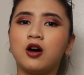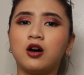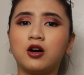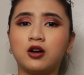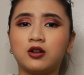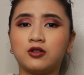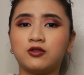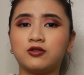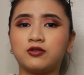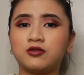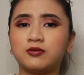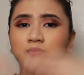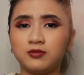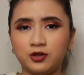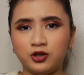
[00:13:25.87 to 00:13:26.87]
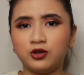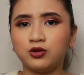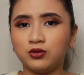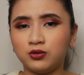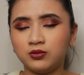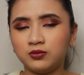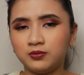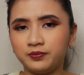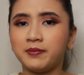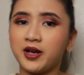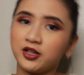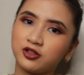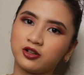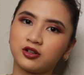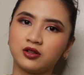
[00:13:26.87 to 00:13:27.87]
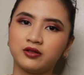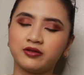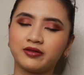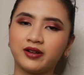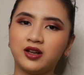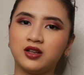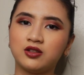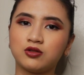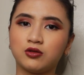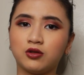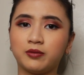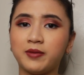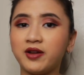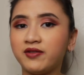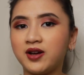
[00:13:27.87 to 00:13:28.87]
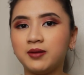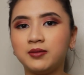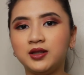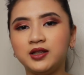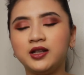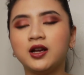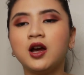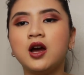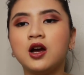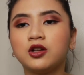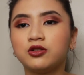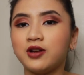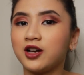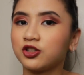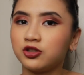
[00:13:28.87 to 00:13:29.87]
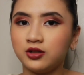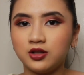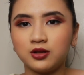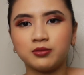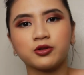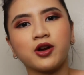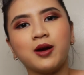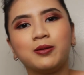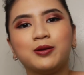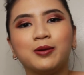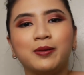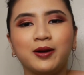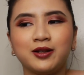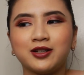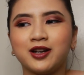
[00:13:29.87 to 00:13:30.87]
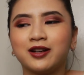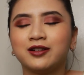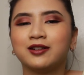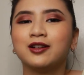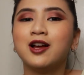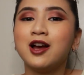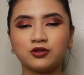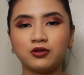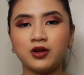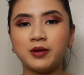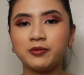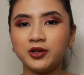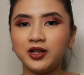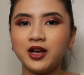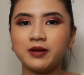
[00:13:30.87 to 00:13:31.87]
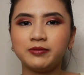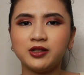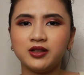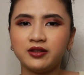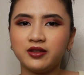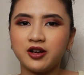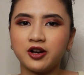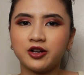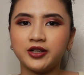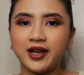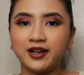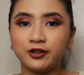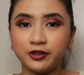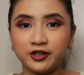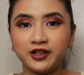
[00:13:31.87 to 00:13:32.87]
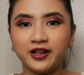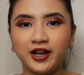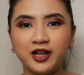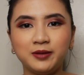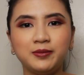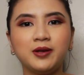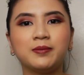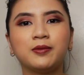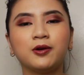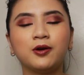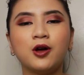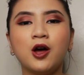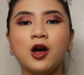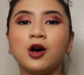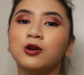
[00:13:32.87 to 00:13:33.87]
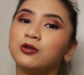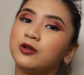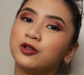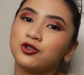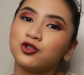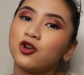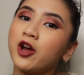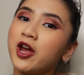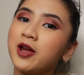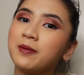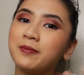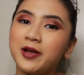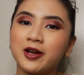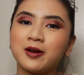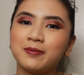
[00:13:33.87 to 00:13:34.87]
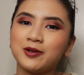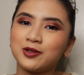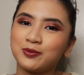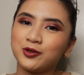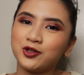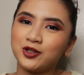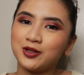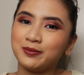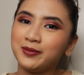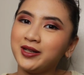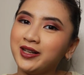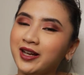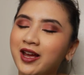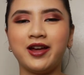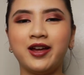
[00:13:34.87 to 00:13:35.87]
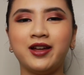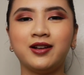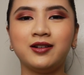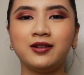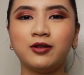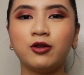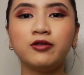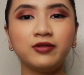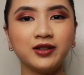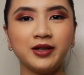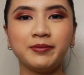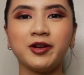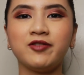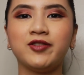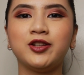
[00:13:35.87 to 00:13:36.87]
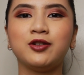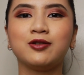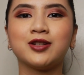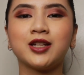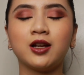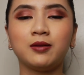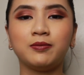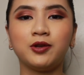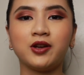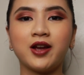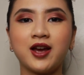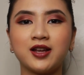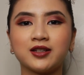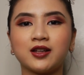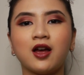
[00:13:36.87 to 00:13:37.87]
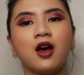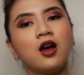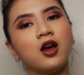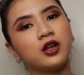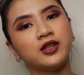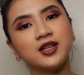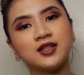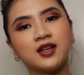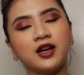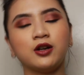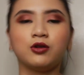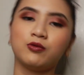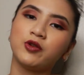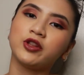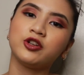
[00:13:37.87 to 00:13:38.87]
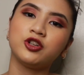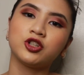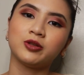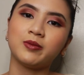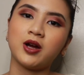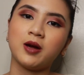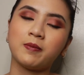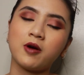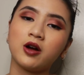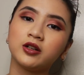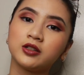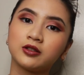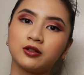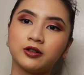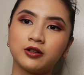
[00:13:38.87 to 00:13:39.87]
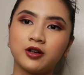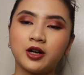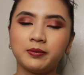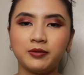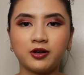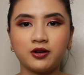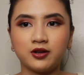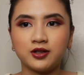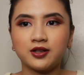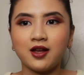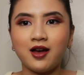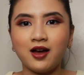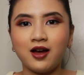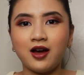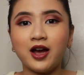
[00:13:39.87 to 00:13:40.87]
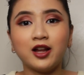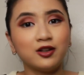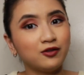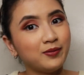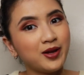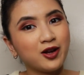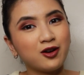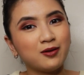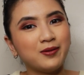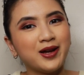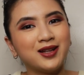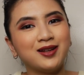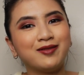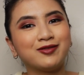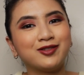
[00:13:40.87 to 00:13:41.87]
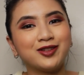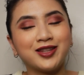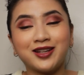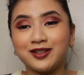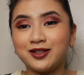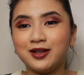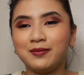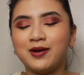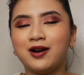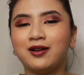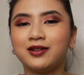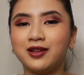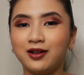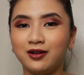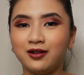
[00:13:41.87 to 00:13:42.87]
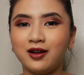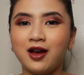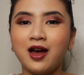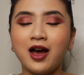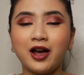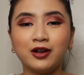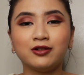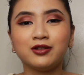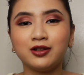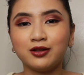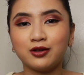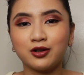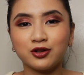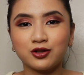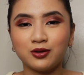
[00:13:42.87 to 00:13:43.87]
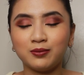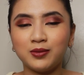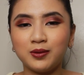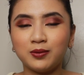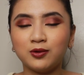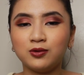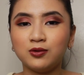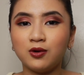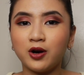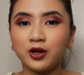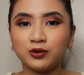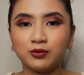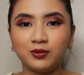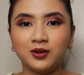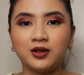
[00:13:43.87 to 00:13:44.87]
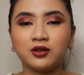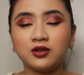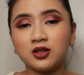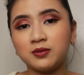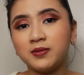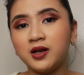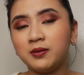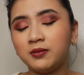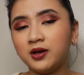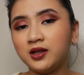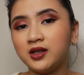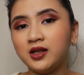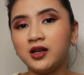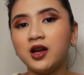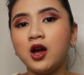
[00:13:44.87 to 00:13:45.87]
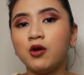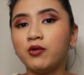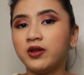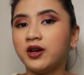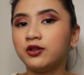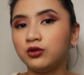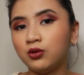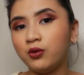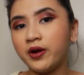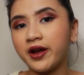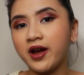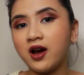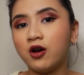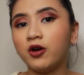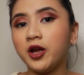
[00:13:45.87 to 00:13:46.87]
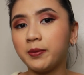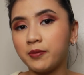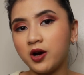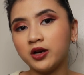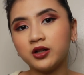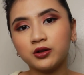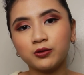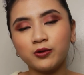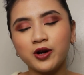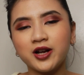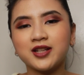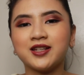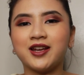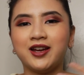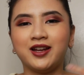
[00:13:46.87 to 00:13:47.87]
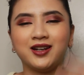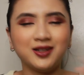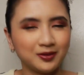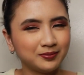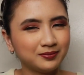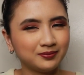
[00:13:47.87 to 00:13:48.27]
of, you know, my circle of friends or my family to actually subscribe to my channel. So I'm really happy that there are 908 people who enjoy makeup as much as me, and hopefully my videos help you guys decide on whether you should buy a product or not, because I love makeup. I love to test them out, and I know that there are some people who aren't willing to spend money without knowing how a product works, and